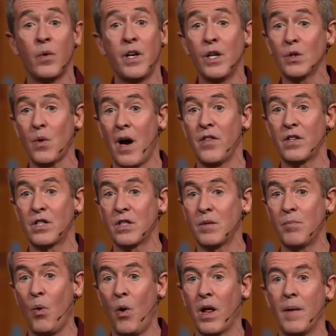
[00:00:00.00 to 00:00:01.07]
here's why this is
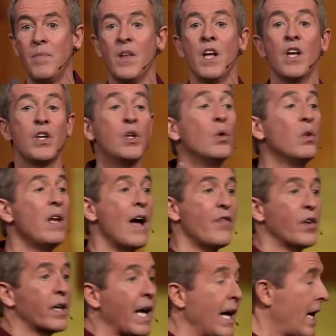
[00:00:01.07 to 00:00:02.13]
important. You will never
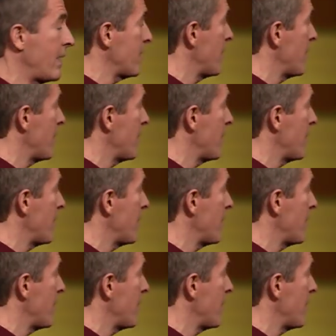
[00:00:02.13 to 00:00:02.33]
get